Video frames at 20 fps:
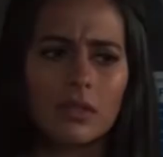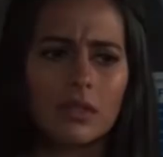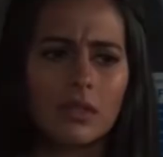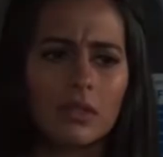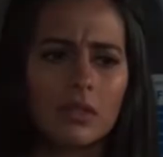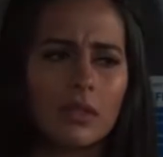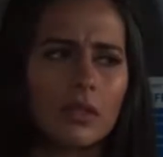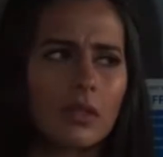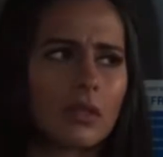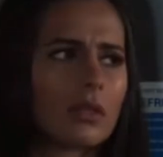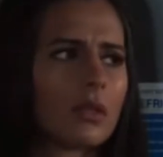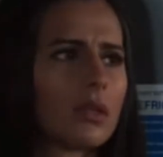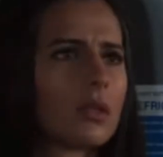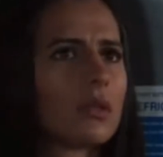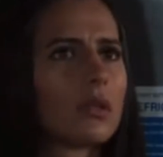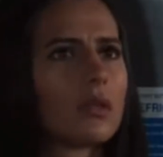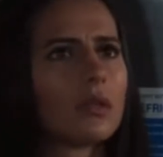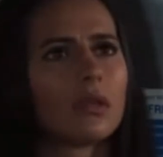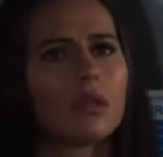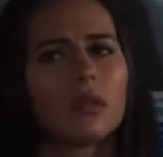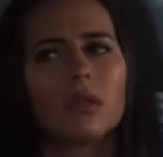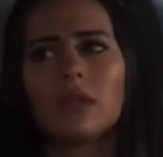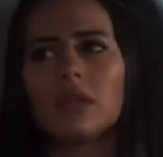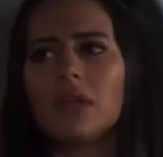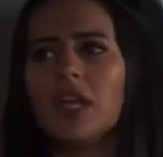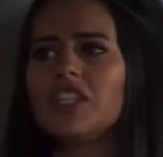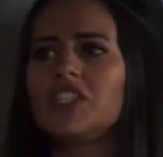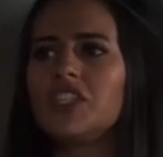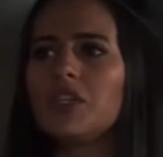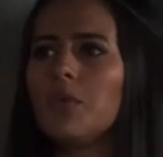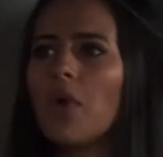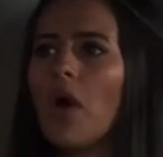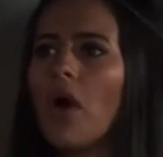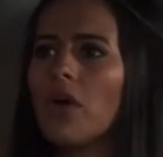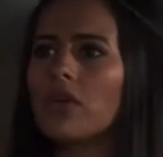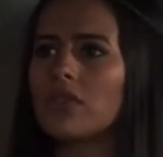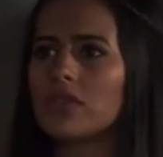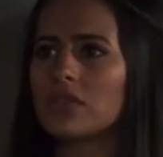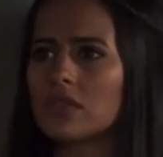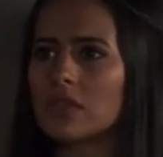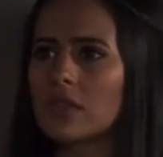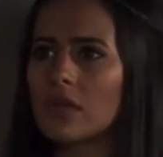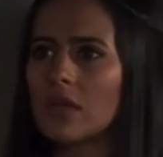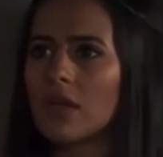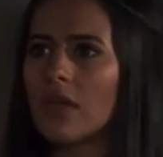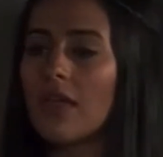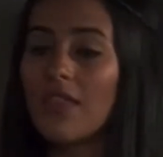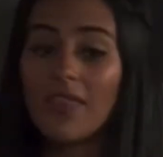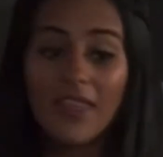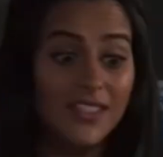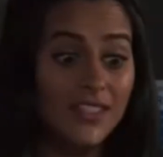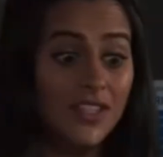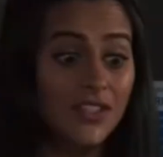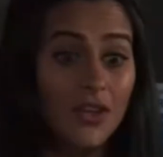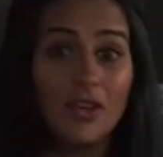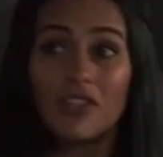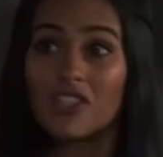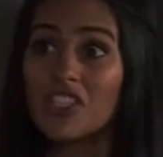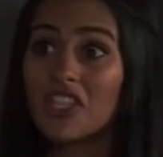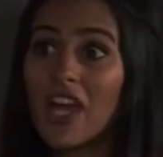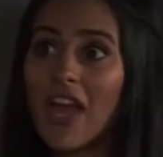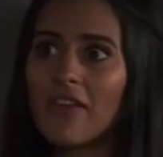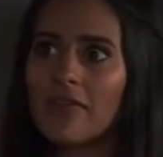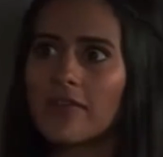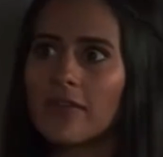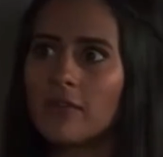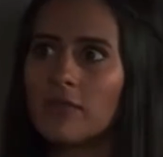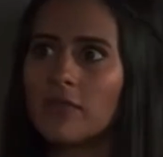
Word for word: sensible. There she was. This has got Jeff